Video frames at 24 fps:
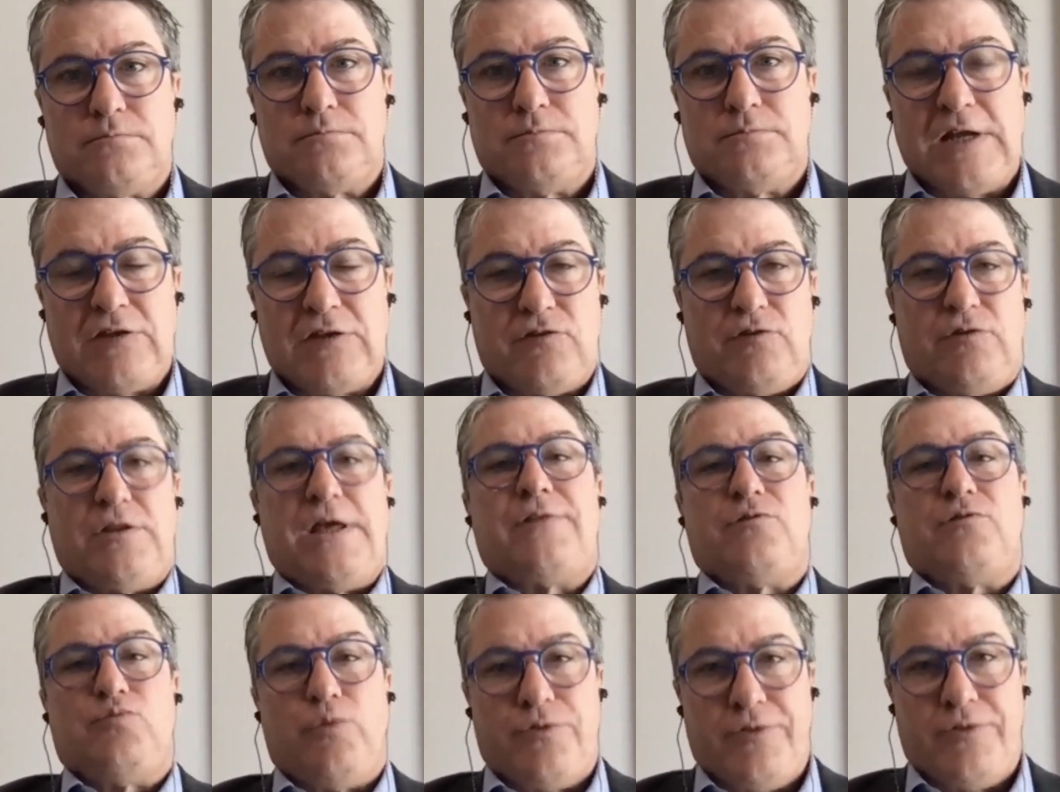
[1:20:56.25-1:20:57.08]

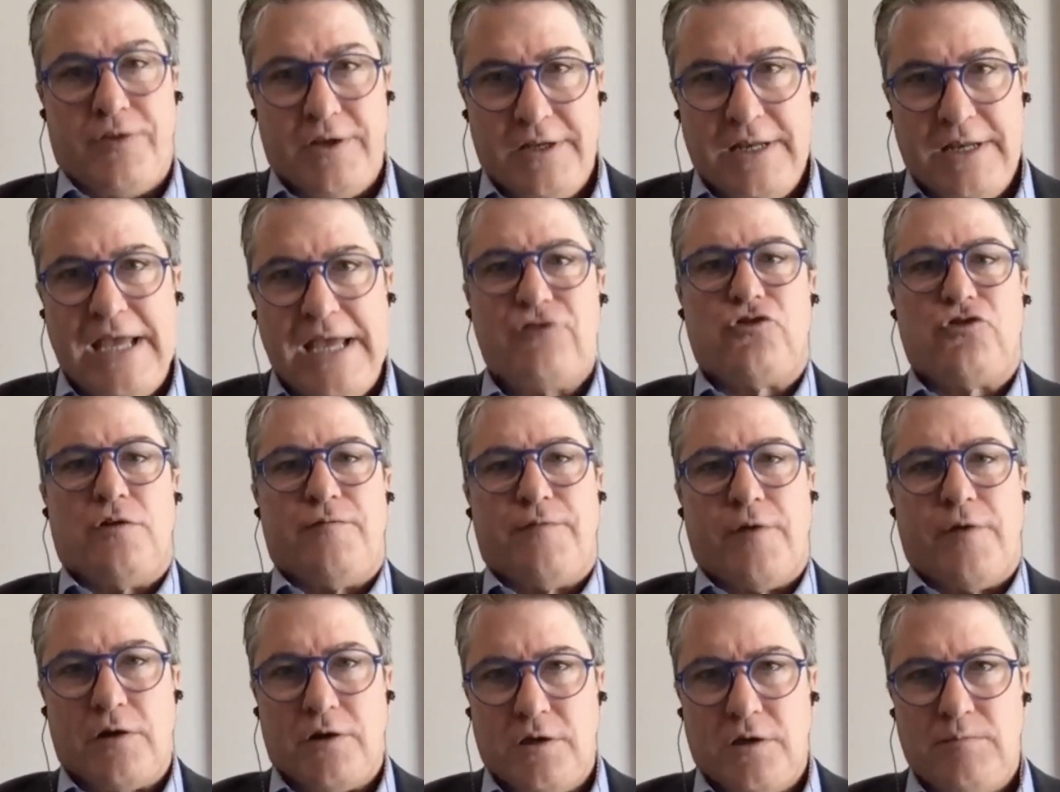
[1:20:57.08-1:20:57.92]
That's what the nature of
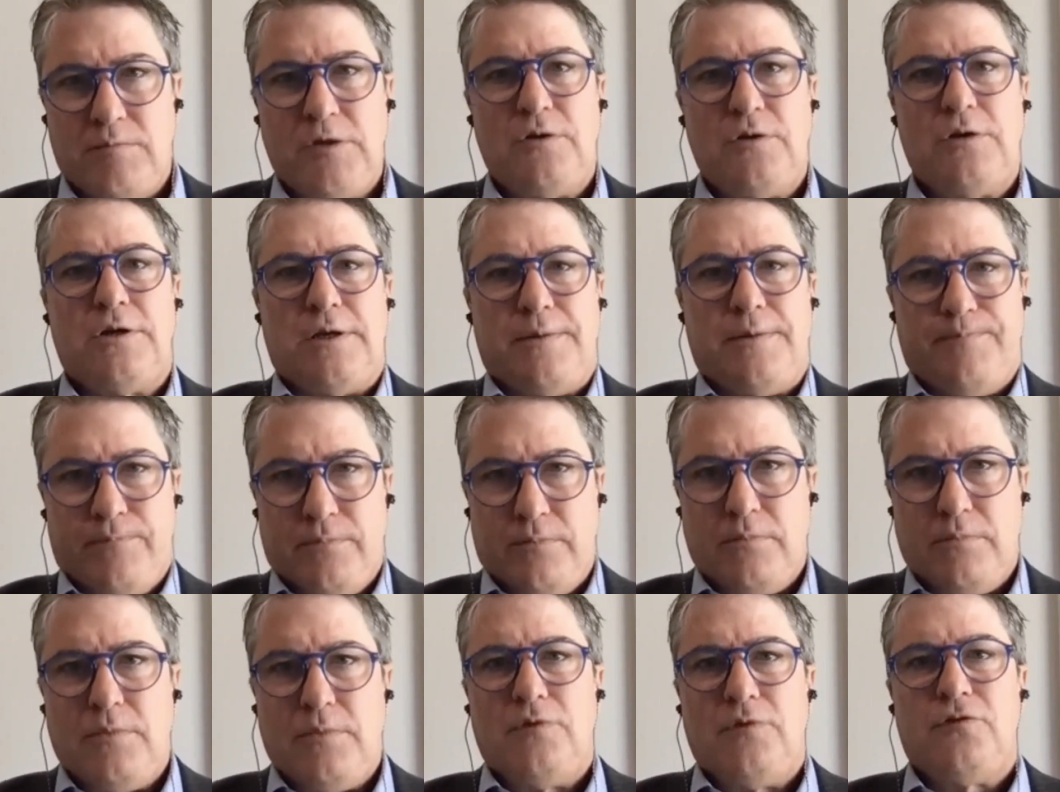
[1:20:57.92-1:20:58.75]
our community.
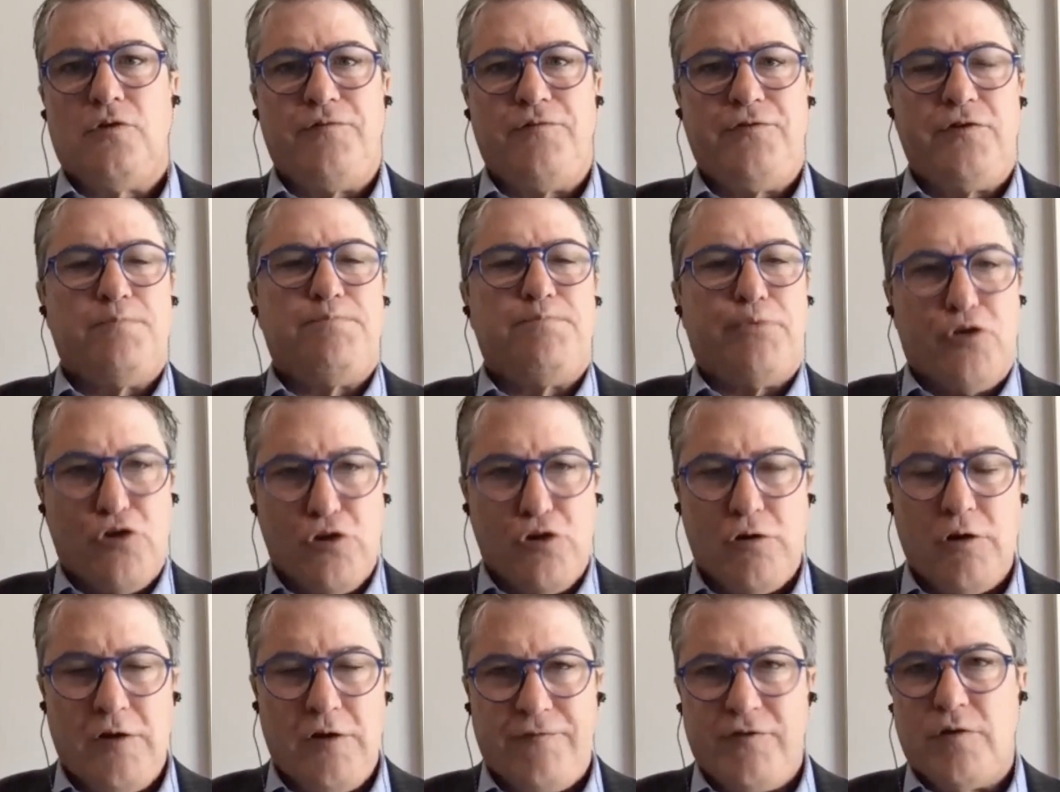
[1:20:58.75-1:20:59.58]
So if
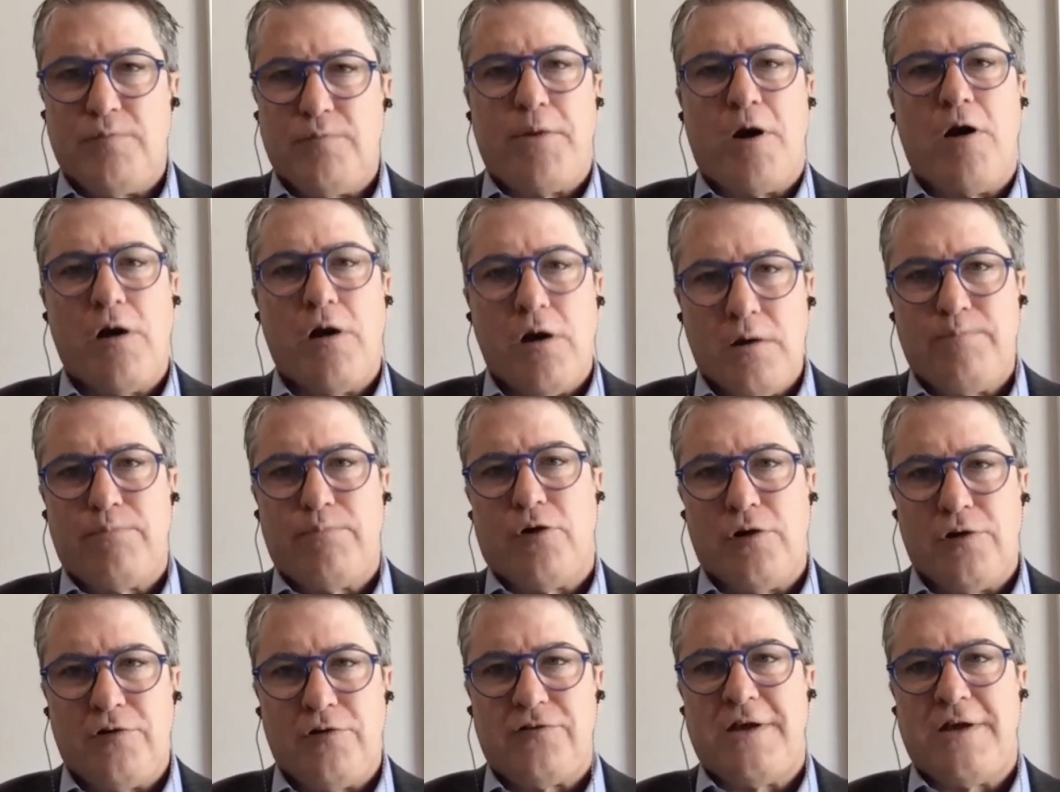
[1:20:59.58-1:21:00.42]
your barn
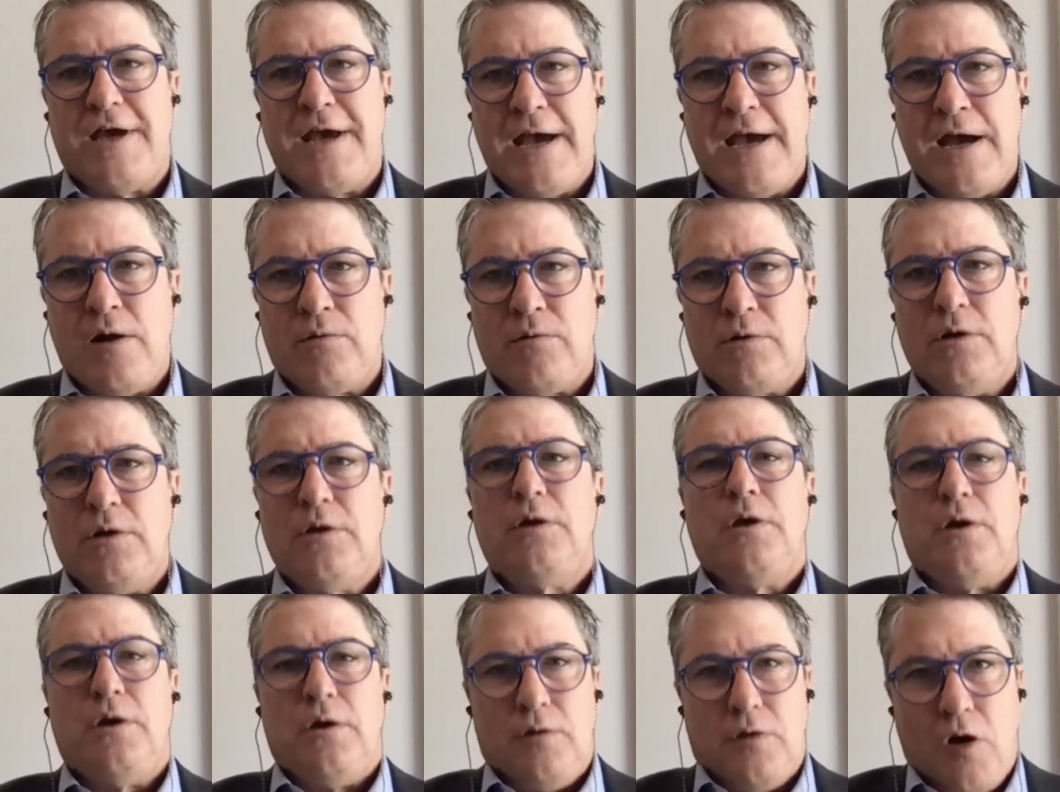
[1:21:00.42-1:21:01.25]
burns down,
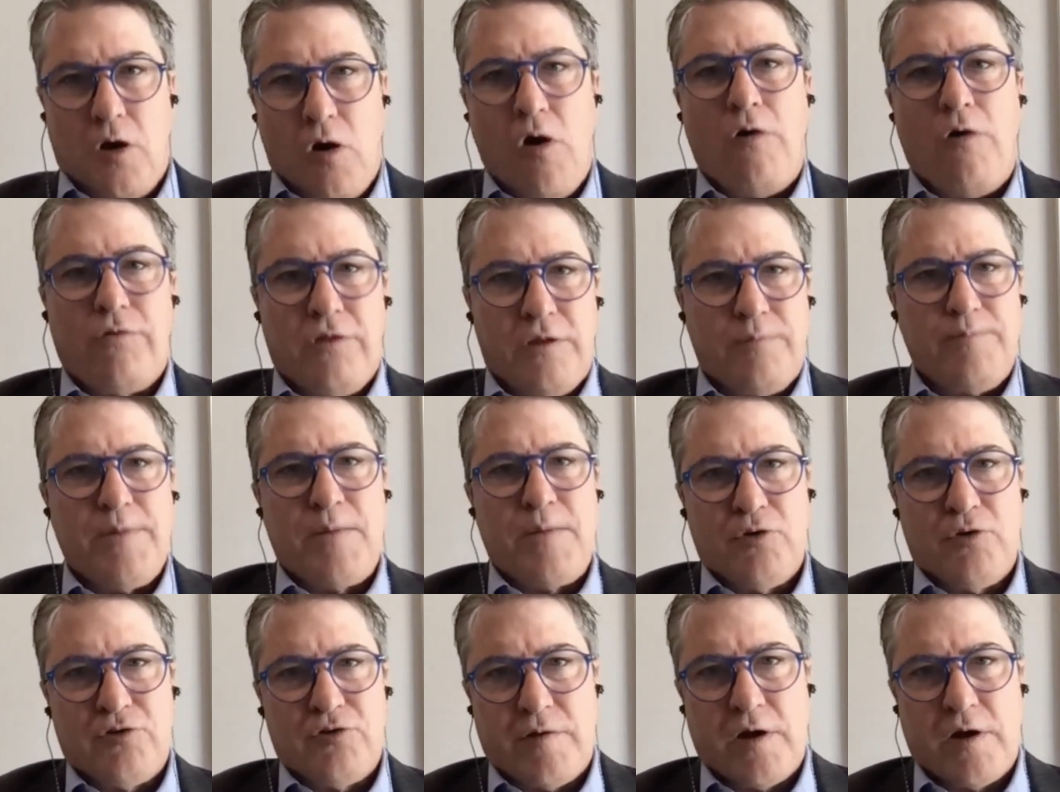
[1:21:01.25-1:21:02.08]
all of the
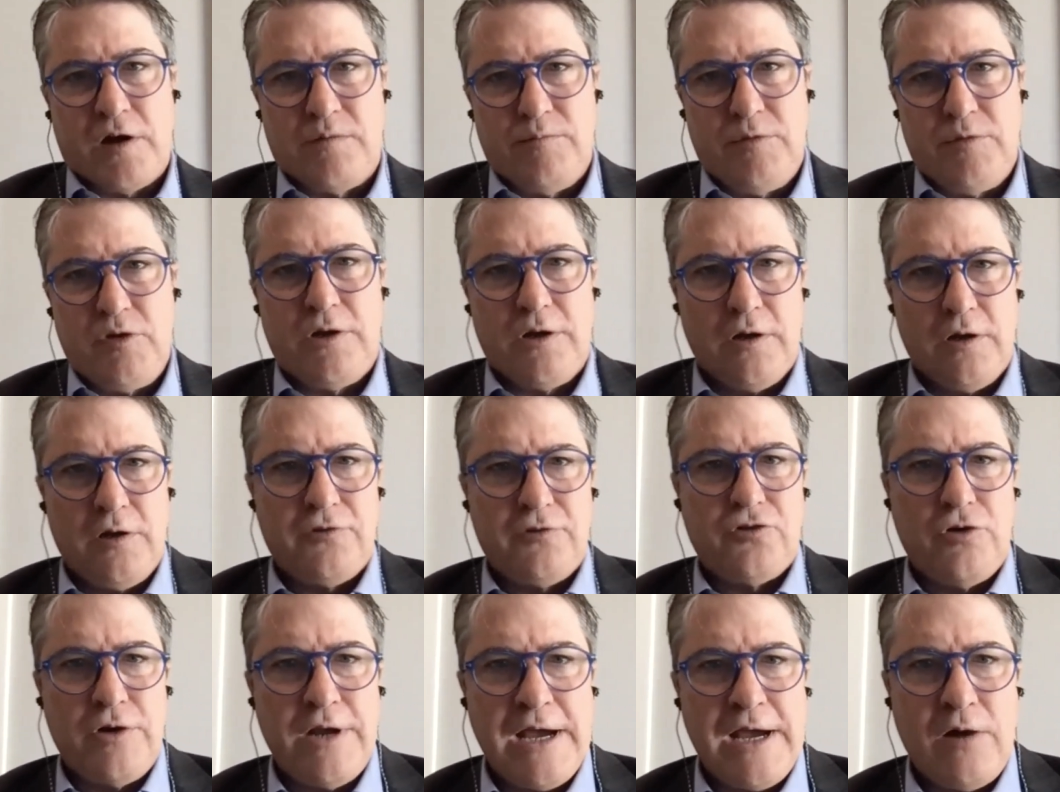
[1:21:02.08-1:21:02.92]
members of our community are going to
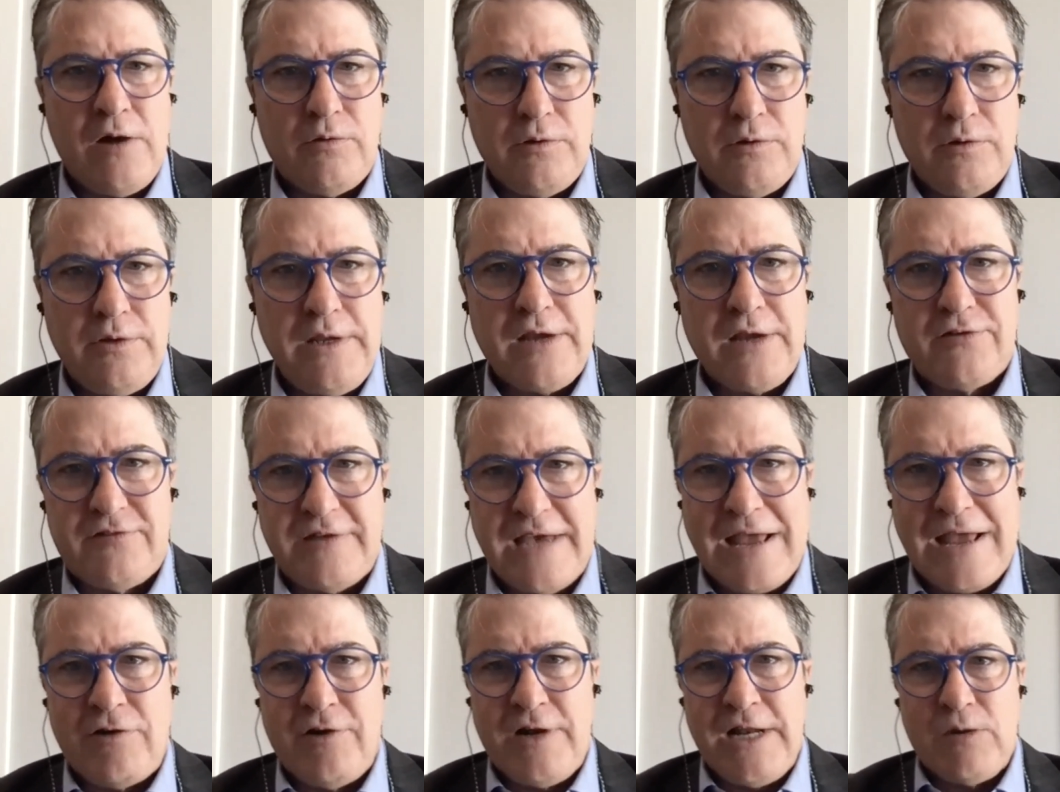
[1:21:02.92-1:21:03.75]
turn out next
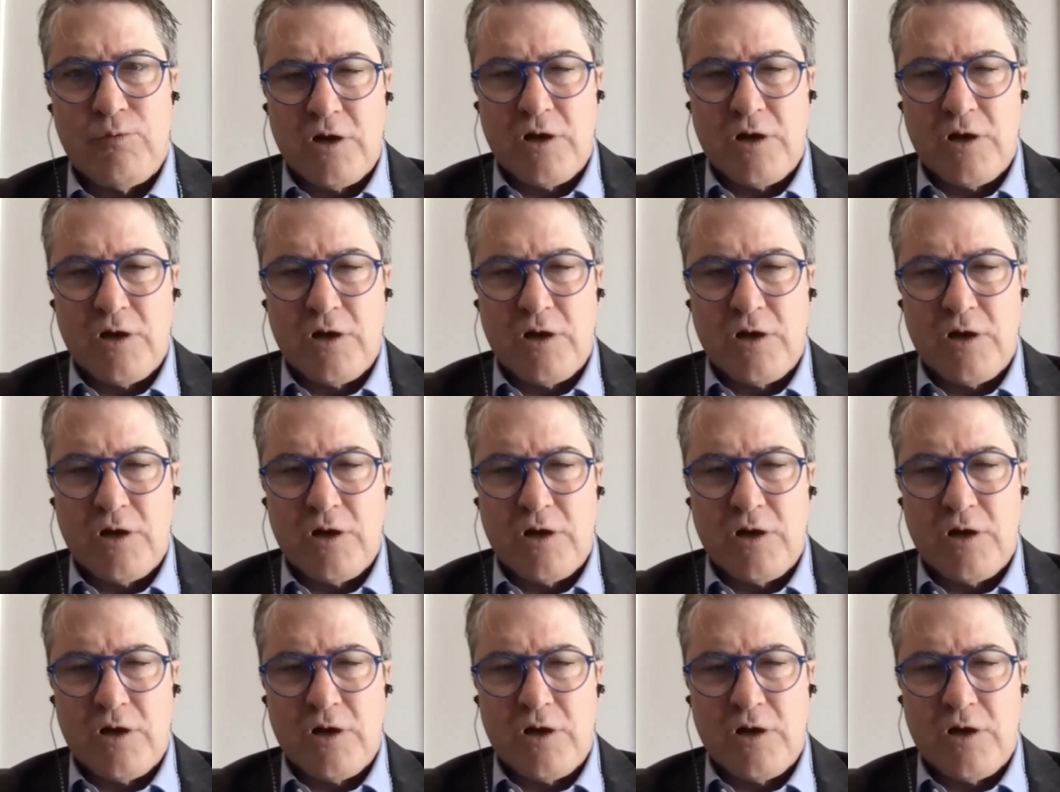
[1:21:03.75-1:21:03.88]
Saturday and we're going to